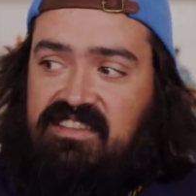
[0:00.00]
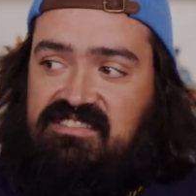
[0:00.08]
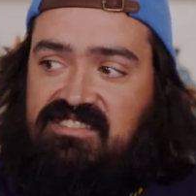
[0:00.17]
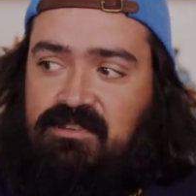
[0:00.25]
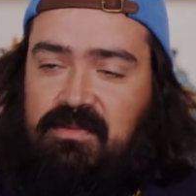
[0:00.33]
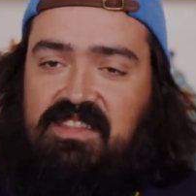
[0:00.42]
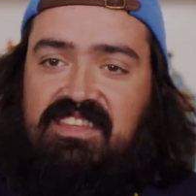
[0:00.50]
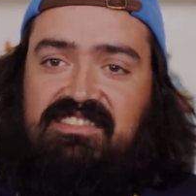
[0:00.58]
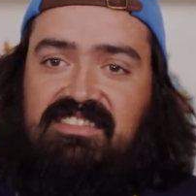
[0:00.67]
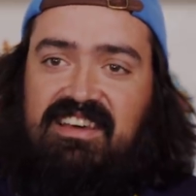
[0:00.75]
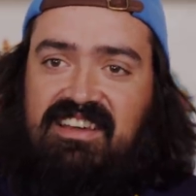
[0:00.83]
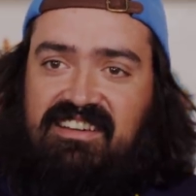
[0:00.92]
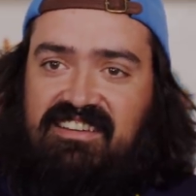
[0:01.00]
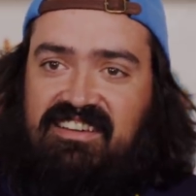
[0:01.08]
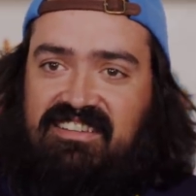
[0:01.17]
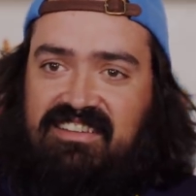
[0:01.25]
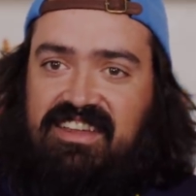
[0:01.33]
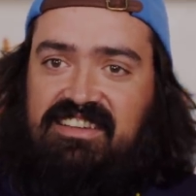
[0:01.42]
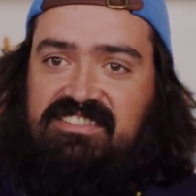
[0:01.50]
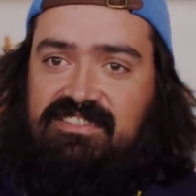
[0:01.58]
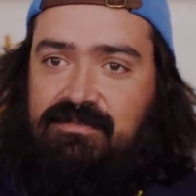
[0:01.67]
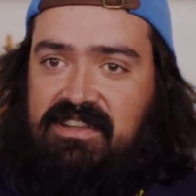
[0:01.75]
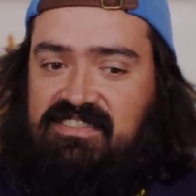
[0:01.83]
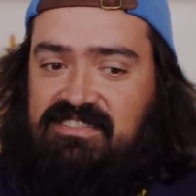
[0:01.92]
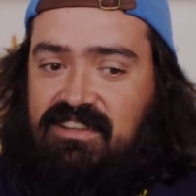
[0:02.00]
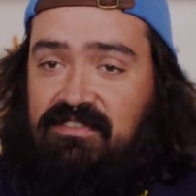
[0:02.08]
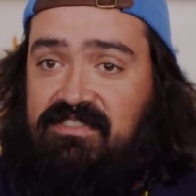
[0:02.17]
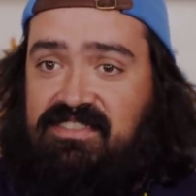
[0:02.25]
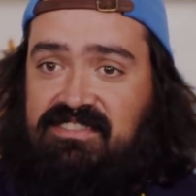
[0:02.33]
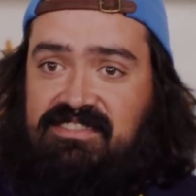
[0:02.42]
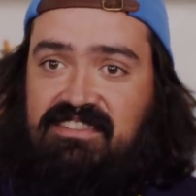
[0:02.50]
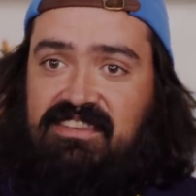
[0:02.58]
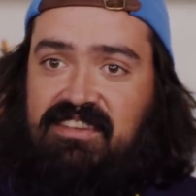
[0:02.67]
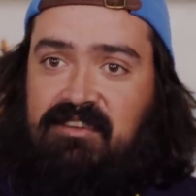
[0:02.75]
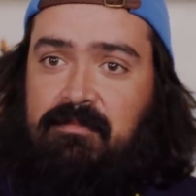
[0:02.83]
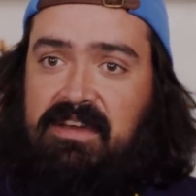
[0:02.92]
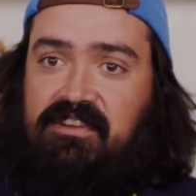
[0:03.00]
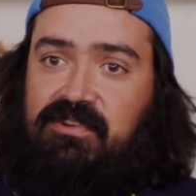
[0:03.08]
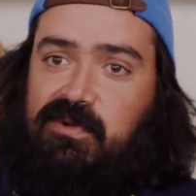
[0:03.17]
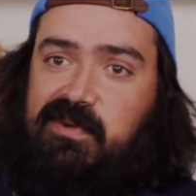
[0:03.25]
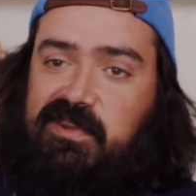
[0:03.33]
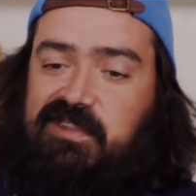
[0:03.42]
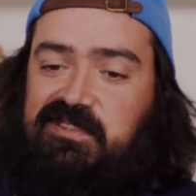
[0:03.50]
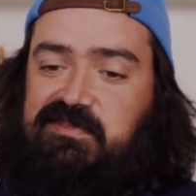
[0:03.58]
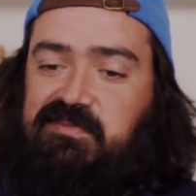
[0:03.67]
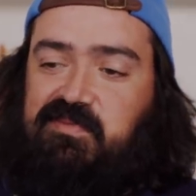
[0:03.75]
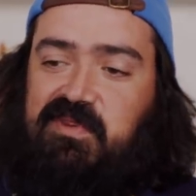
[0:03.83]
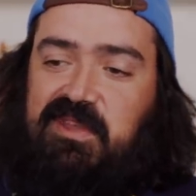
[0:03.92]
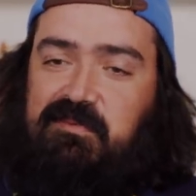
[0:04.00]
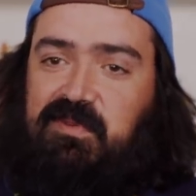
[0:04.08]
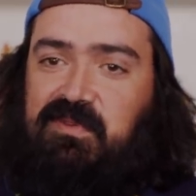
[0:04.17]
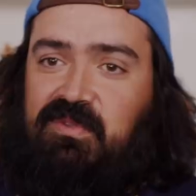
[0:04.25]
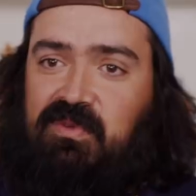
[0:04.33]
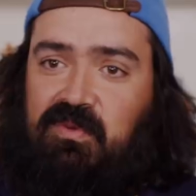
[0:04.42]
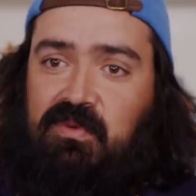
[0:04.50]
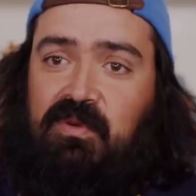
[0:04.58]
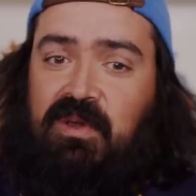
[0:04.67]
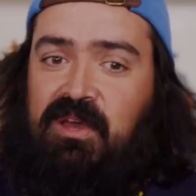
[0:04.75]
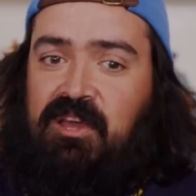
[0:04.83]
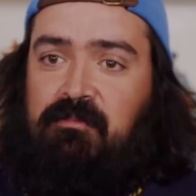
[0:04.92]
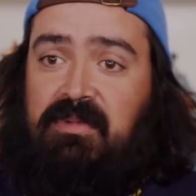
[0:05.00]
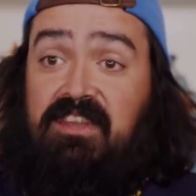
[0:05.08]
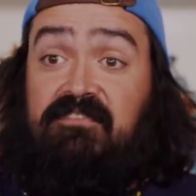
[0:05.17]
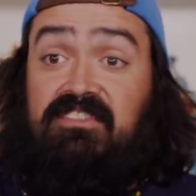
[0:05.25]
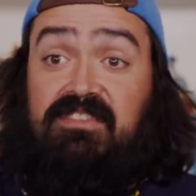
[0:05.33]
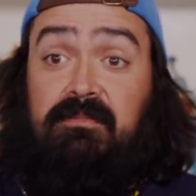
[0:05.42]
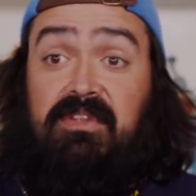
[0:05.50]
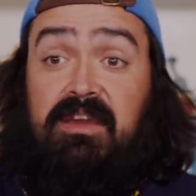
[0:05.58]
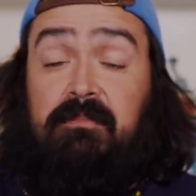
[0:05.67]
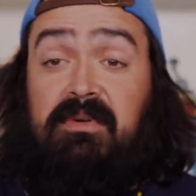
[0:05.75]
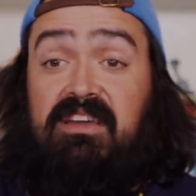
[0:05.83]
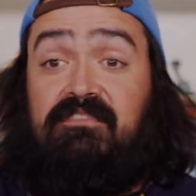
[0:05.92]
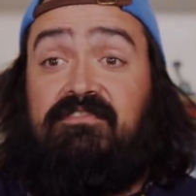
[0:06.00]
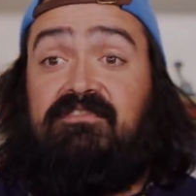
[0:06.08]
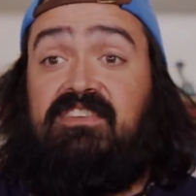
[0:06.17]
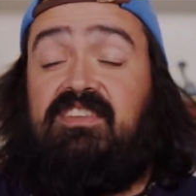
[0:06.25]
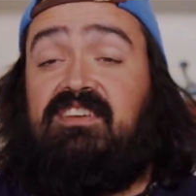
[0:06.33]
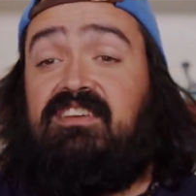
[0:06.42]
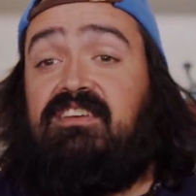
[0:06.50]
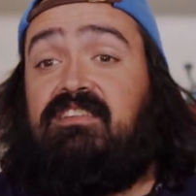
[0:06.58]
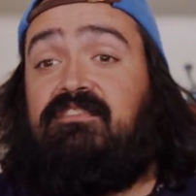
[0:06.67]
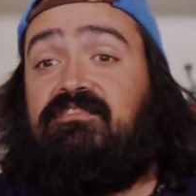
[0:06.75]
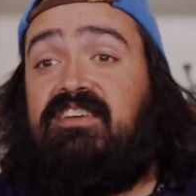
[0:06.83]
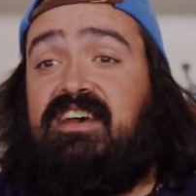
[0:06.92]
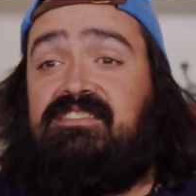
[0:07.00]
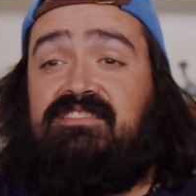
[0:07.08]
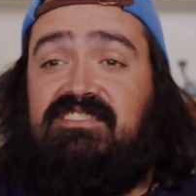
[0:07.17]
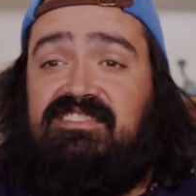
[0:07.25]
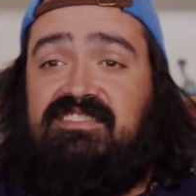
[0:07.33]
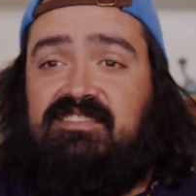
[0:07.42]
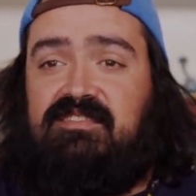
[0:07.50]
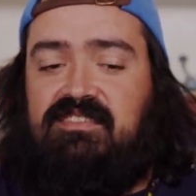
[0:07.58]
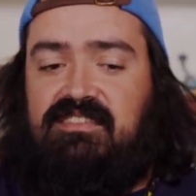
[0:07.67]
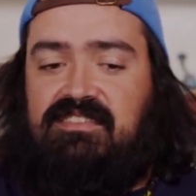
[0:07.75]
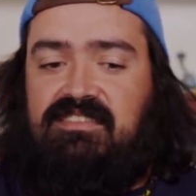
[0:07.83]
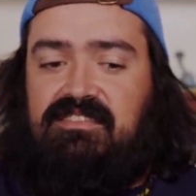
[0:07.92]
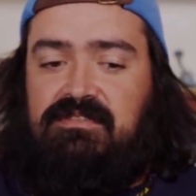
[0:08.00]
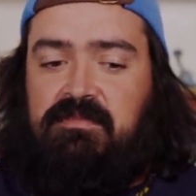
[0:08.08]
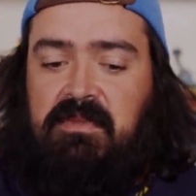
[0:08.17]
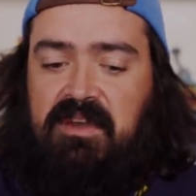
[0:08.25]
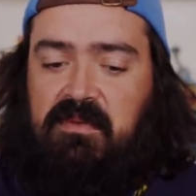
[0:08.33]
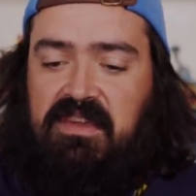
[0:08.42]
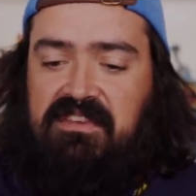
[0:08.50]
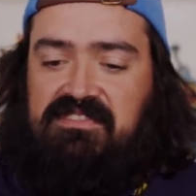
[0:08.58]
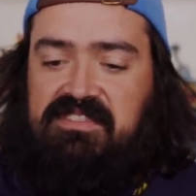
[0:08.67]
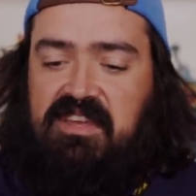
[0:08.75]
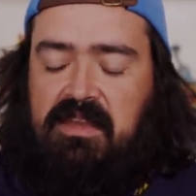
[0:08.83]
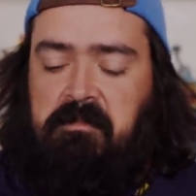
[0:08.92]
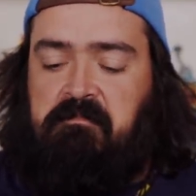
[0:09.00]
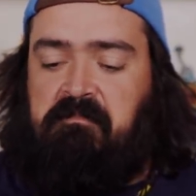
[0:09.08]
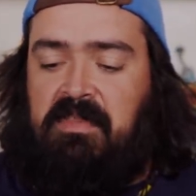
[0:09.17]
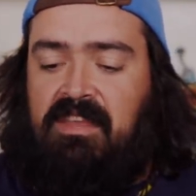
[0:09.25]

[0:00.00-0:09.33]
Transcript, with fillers: assuming that the higher colonization rates of these microorganisms were able to benefit the plant by feeding it faster. It's, it's my way of saying,